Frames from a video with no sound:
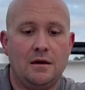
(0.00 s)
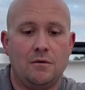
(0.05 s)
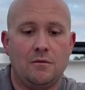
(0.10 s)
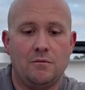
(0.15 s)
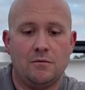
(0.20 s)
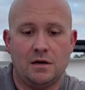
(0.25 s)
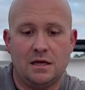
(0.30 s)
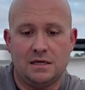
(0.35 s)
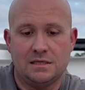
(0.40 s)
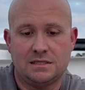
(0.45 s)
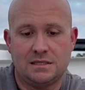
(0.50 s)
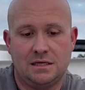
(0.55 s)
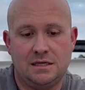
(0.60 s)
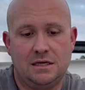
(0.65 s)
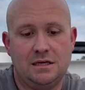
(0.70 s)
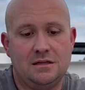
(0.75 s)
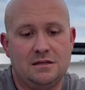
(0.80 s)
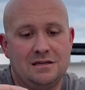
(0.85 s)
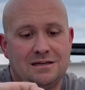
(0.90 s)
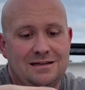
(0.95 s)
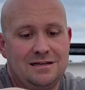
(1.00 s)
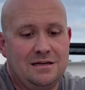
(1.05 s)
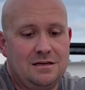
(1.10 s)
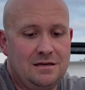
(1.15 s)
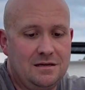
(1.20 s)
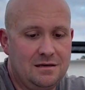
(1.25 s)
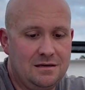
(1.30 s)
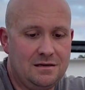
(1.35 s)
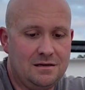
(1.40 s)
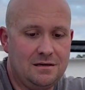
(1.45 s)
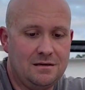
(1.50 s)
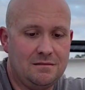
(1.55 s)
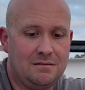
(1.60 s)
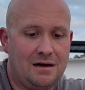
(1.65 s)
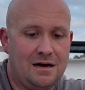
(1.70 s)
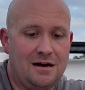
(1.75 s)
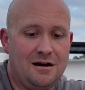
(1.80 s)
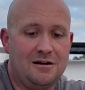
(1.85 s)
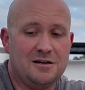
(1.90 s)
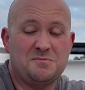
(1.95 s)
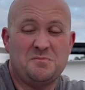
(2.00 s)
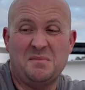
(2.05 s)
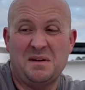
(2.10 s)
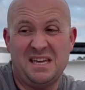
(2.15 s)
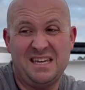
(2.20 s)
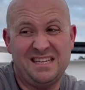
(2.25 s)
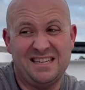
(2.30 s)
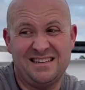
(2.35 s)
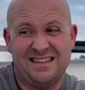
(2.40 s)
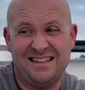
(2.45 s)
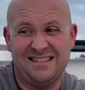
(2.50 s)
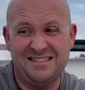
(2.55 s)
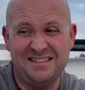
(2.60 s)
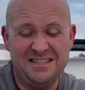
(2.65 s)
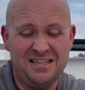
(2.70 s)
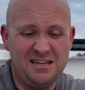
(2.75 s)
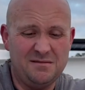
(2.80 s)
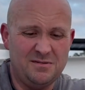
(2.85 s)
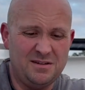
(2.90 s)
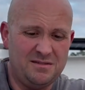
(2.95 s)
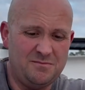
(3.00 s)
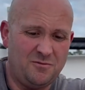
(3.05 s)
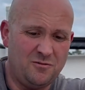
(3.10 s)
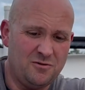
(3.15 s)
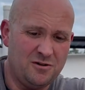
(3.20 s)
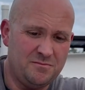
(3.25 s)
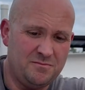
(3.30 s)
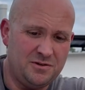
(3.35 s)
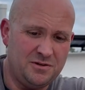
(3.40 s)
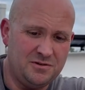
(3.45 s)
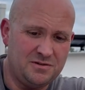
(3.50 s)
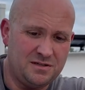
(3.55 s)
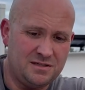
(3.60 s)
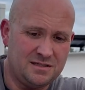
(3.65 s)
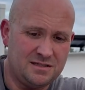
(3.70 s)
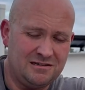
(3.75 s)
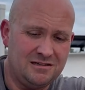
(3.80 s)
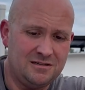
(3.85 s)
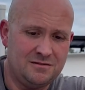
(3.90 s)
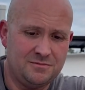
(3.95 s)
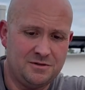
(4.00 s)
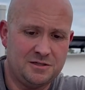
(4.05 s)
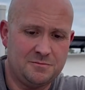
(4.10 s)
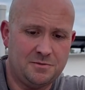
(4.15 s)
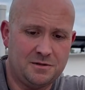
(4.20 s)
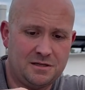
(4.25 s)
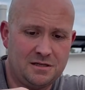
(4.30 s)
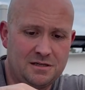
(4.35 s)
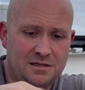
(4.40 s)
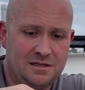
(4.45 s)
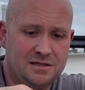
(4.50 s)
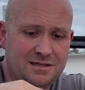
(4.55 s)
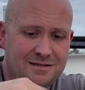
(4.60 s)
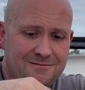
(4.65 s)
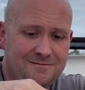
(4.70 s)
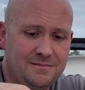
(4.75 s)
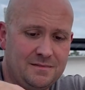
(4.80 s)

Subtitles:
when I say that ours may get a little bit more abuse than some, just because